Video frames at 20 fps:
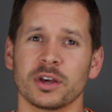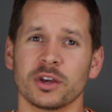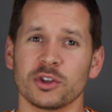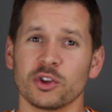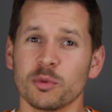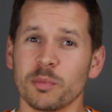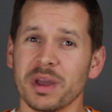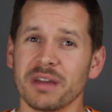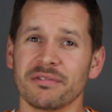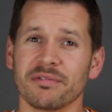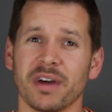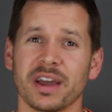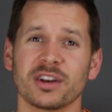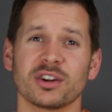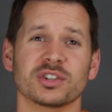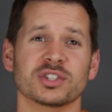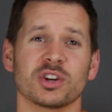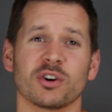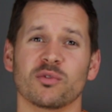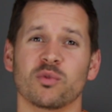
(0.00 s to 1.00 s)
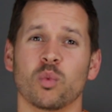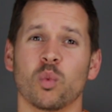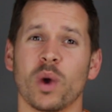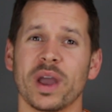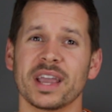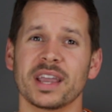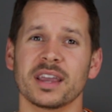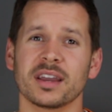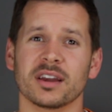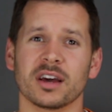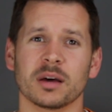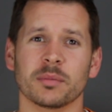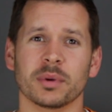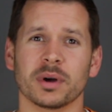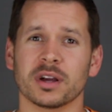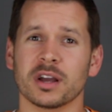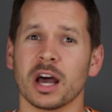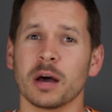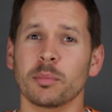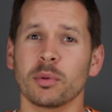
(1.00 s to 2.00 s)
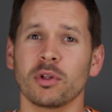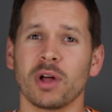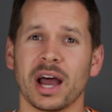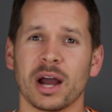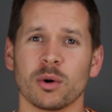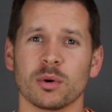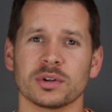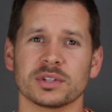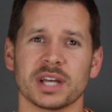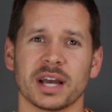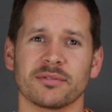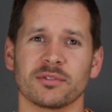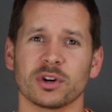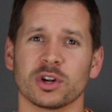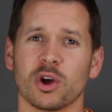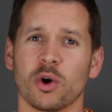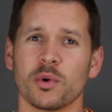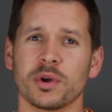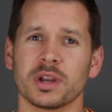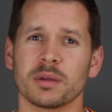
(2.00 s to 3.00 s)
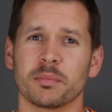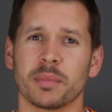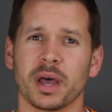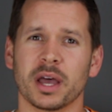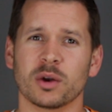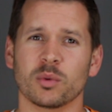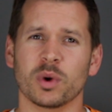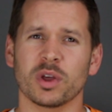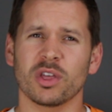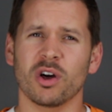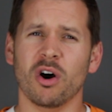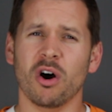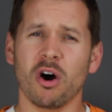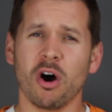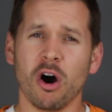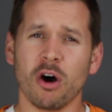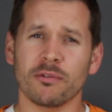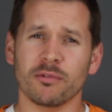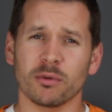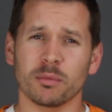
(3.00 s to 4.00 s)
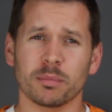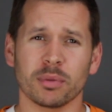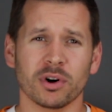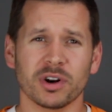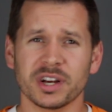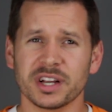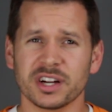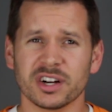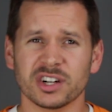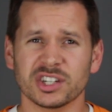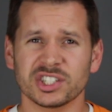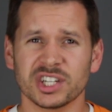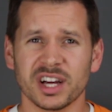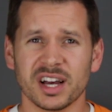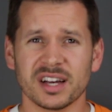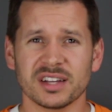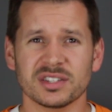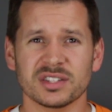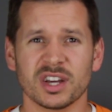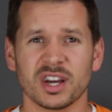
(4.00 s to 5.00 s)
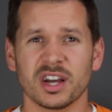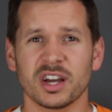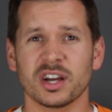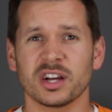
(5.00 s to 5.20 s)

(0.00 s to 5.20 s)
You may find yourself waking up a couple hours after going to bed with awful burning in your chest,